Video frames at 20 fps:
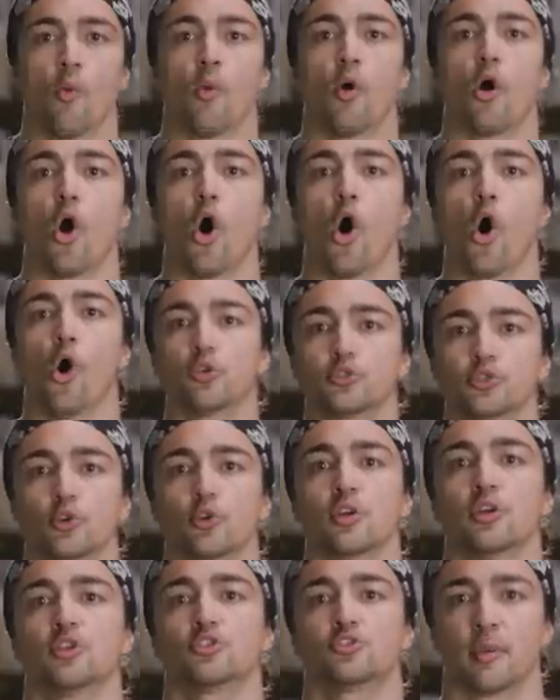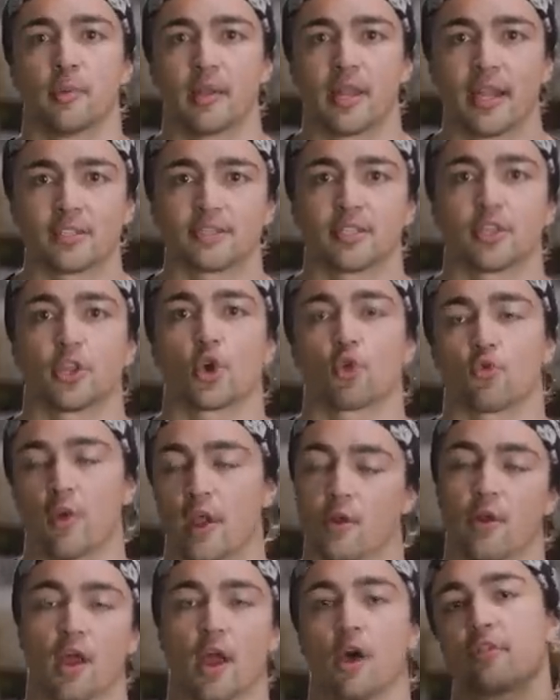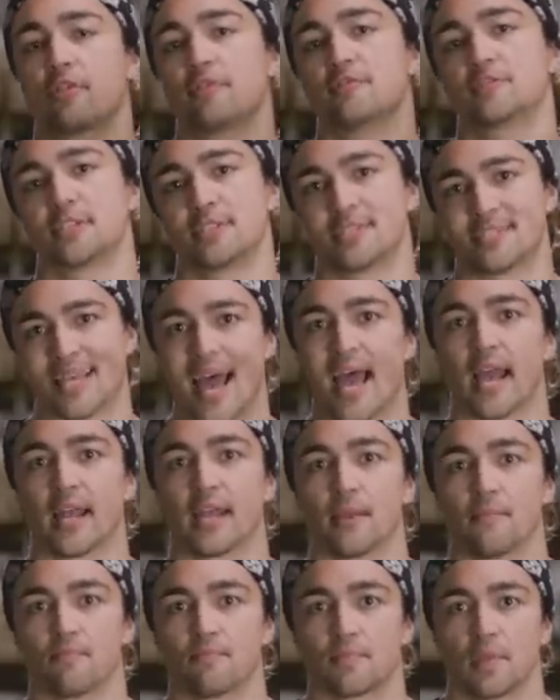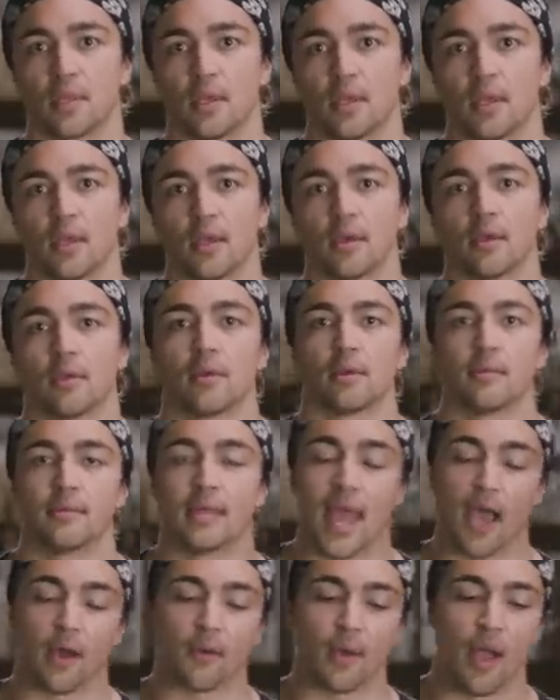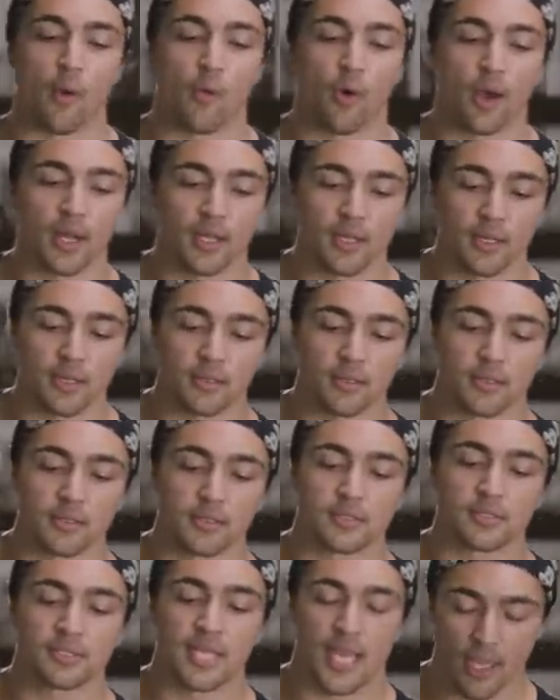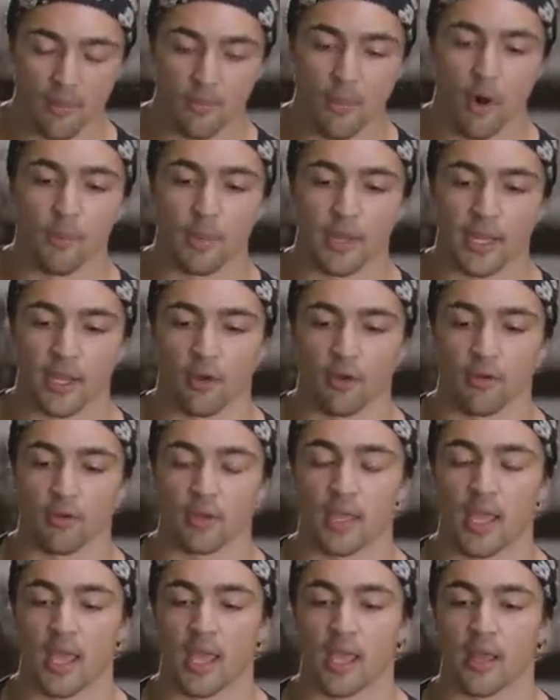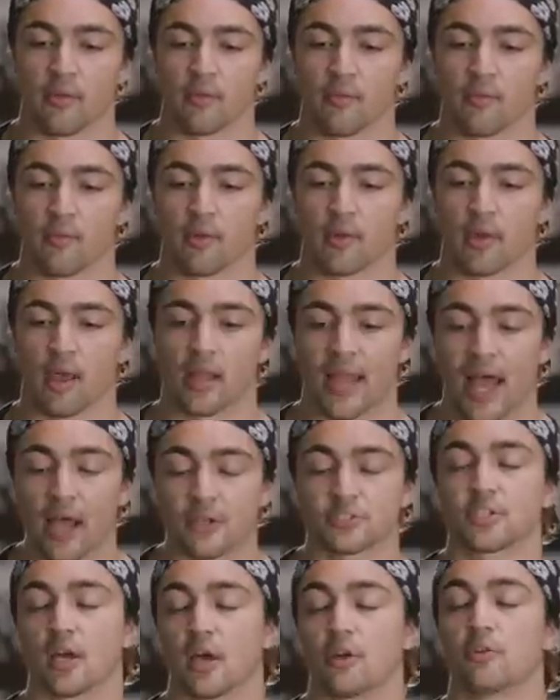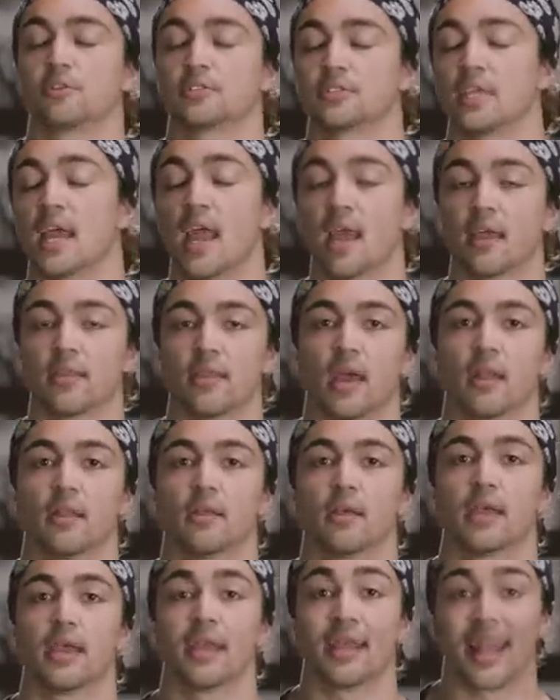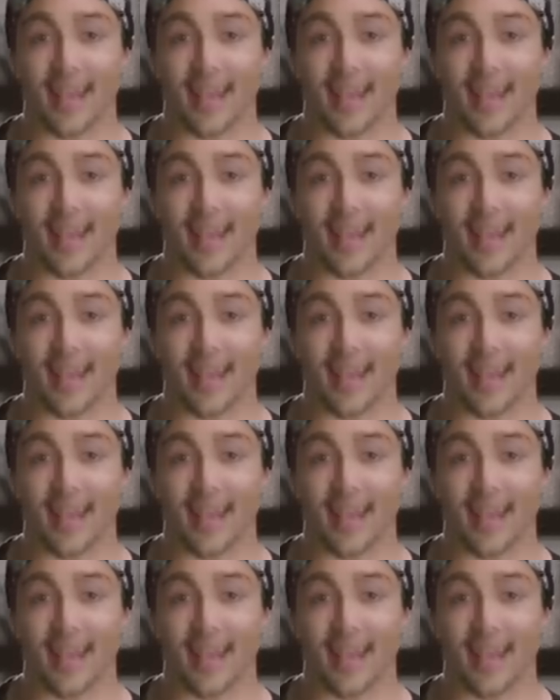while also contributing to the greater health of society. Now, I want to take a moment here and allow us to understand that in